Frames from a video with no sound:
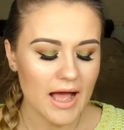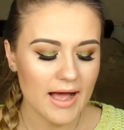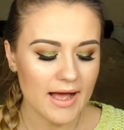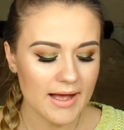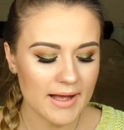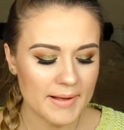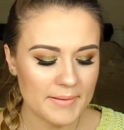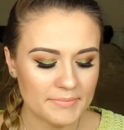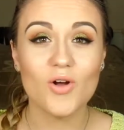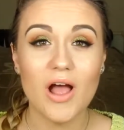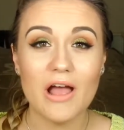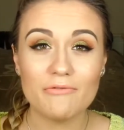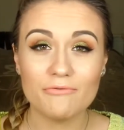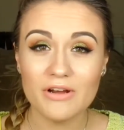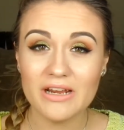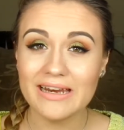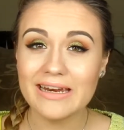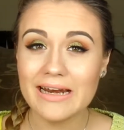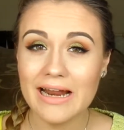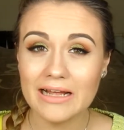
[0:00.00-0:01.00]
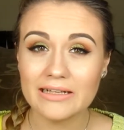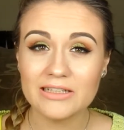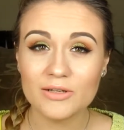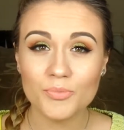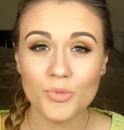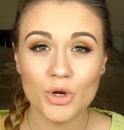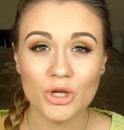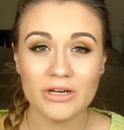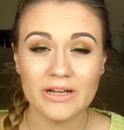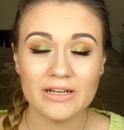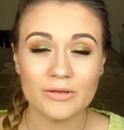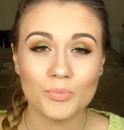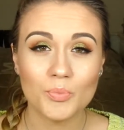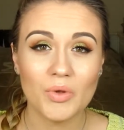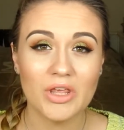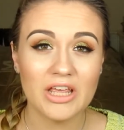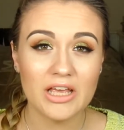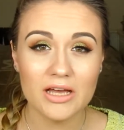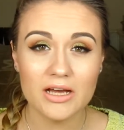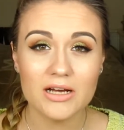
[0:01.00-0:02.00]
I really like the product
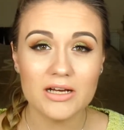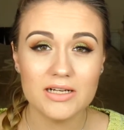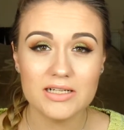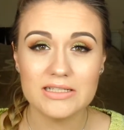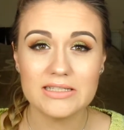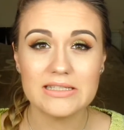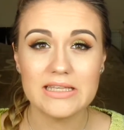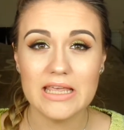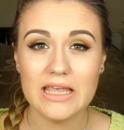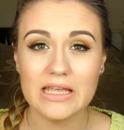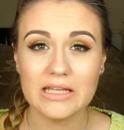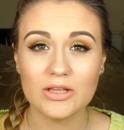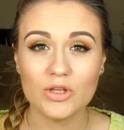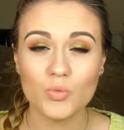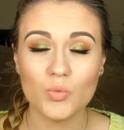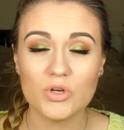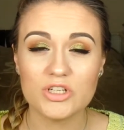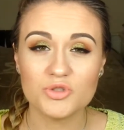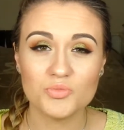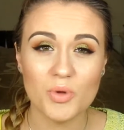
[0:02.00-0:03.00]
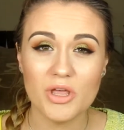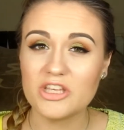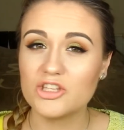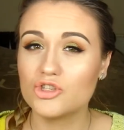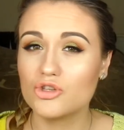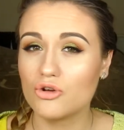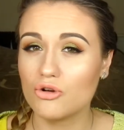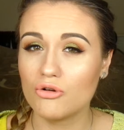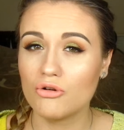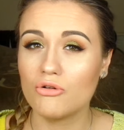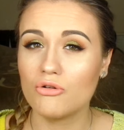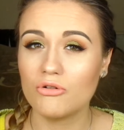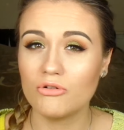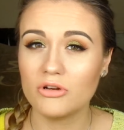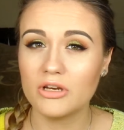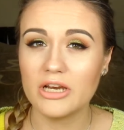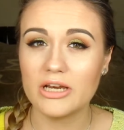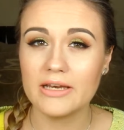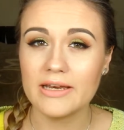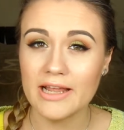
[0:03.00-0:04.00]
because it was based
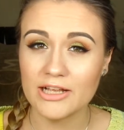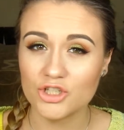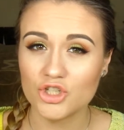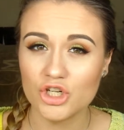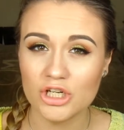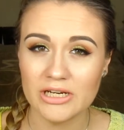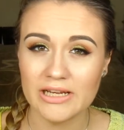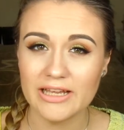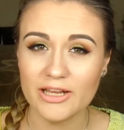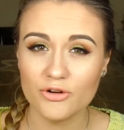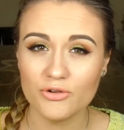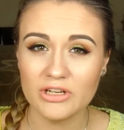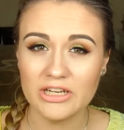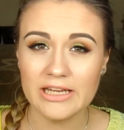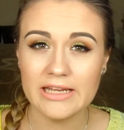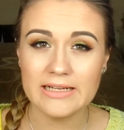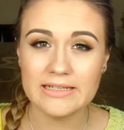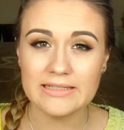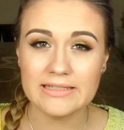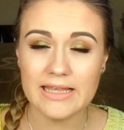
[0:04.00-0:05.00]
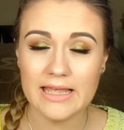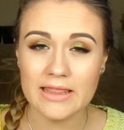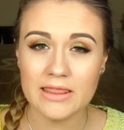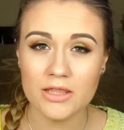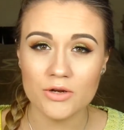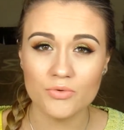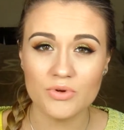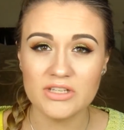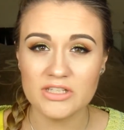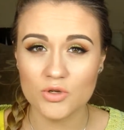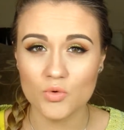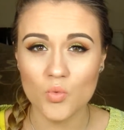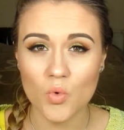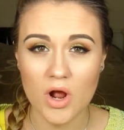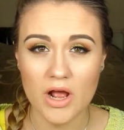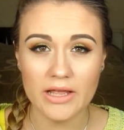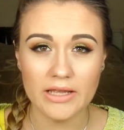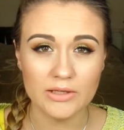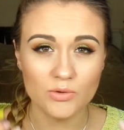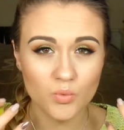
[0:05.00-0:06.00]
on natural ingredients, and the reason
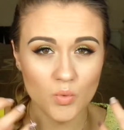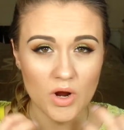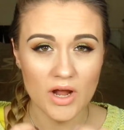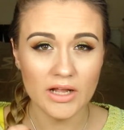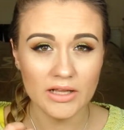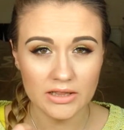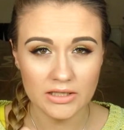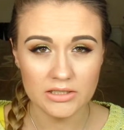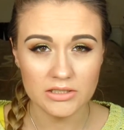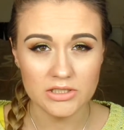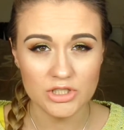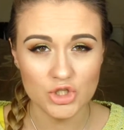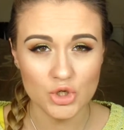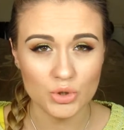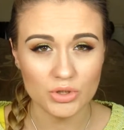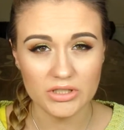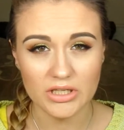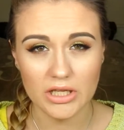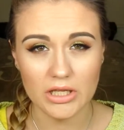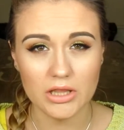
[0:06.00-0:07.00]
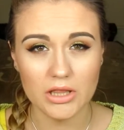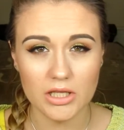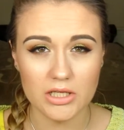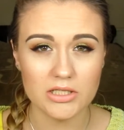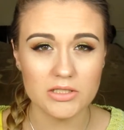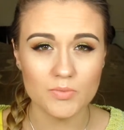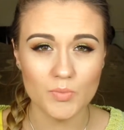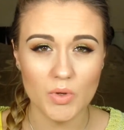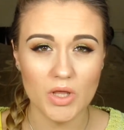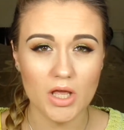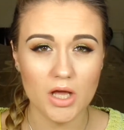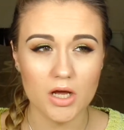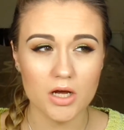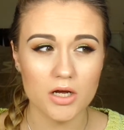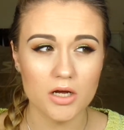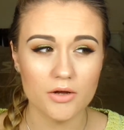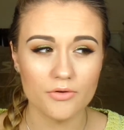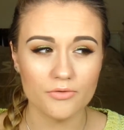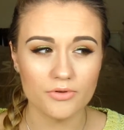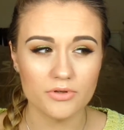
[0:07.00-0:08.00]
why it whitens your teeth is
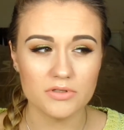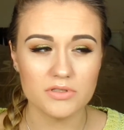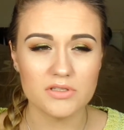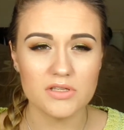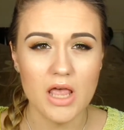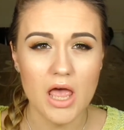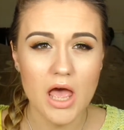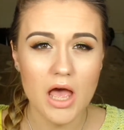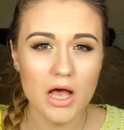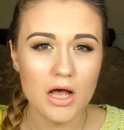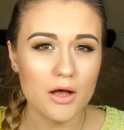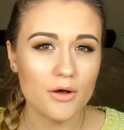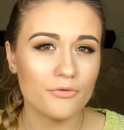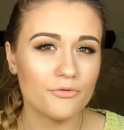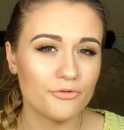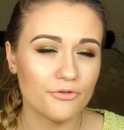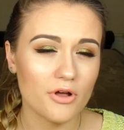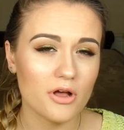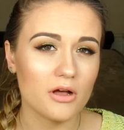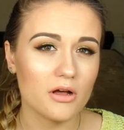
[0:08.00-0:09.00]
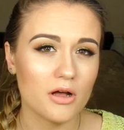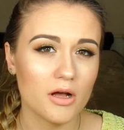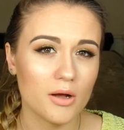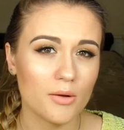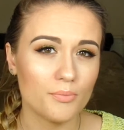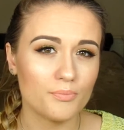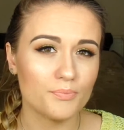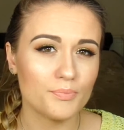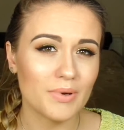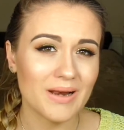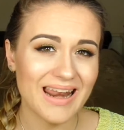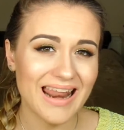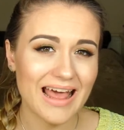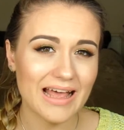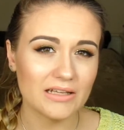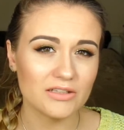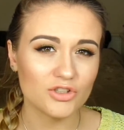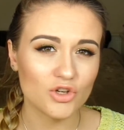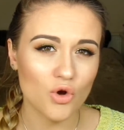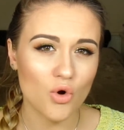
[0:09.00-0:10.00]
because of a
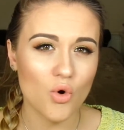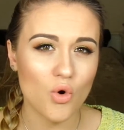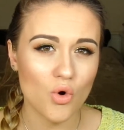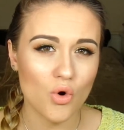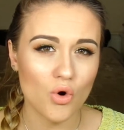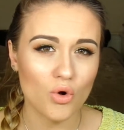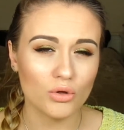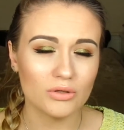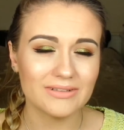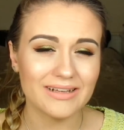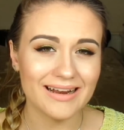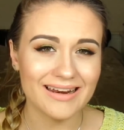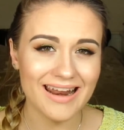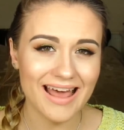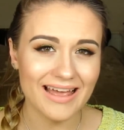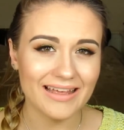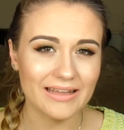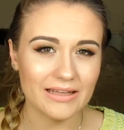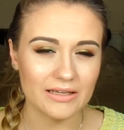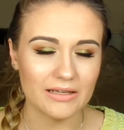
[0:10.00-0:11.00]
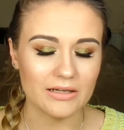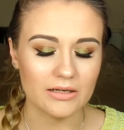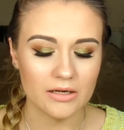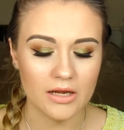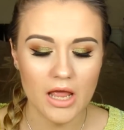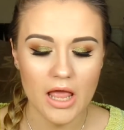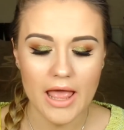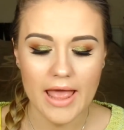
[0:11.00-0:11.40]
plant called lichen.